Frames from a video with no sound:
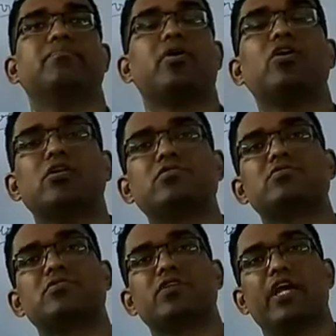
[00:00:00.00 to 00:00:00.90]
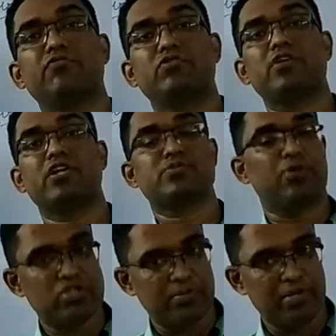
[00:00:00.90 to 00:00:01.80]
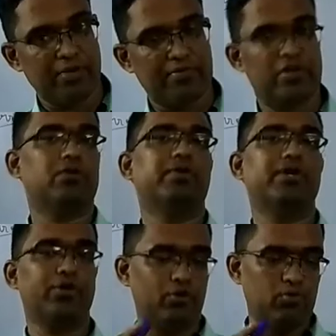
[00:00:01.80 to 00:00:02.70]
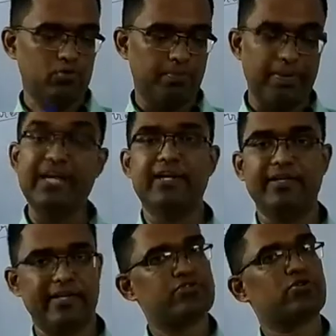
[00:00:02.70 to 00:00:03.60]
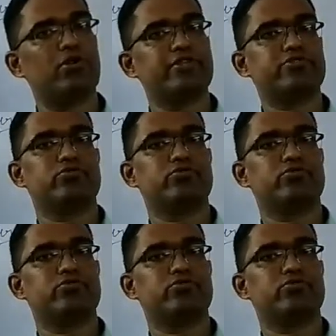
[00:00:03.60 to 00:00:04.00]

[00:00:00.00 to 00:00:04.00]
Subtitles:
because it was a responsibility of the government to mint these coins,